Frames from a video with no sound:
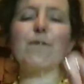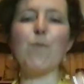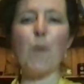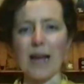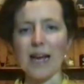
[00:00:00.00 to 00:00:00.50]

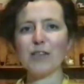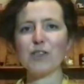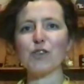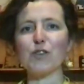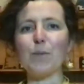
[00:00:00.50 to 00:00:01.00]

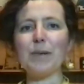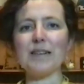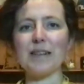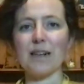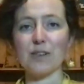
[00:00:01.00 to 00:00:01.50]
which, somebody
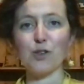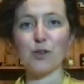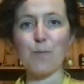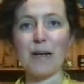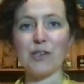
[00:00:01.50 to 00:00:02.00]
said I
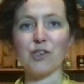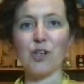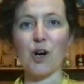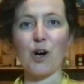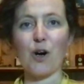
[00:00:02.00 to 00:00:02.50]
should
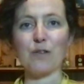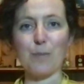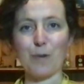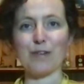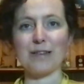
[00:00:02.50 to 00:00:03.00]
mention our
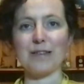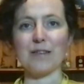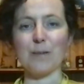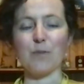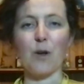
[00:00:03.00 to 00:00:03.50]
deposit
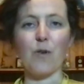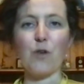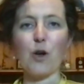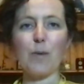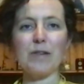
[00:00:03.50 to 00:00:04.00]
system. So if
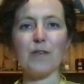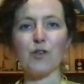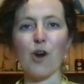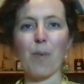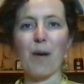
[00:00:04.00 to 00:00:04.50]
you come into the
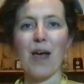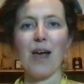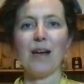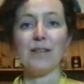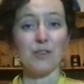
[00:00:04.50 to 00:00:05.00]
shop,
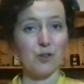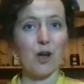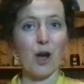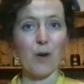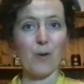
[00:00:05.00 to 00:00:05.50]
did you
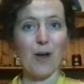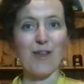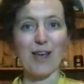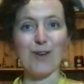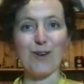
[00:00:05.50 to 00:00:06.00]
know
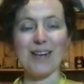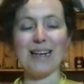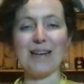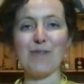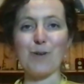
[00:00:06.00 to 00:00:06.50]
that you can
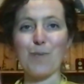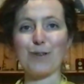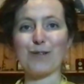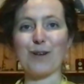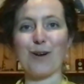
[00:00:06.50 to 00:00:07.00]
leave a
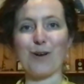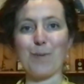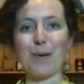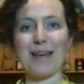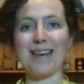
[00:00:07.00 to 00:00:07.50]
deposit on a
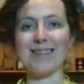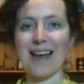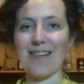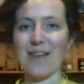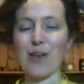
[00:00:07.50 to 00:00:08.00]
piece
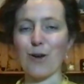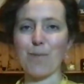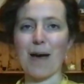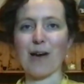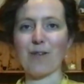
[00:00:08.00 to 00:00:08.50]
and then you can
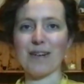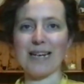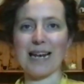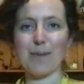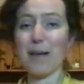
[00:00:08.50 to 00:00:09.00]
pay off in
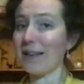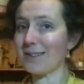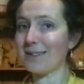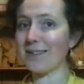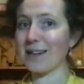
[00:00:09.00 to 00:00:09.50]
little
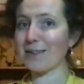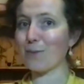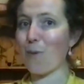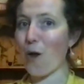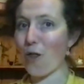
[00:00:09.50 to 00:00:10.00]
bits? That's
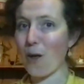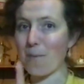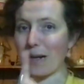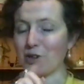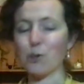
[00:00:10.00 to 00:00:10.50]
worth a
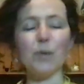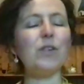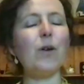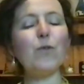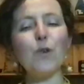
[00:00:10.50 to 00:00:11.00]
mention. We
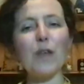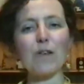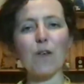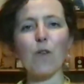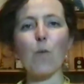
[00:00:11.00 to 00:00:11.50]
don't do
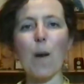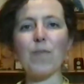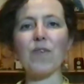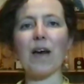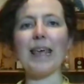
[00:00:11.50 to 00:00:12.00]
that on the
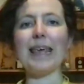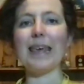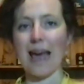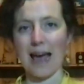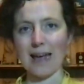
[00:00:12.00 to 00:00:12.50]
website
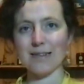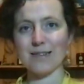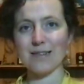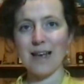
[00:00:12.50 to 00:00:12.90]
yet,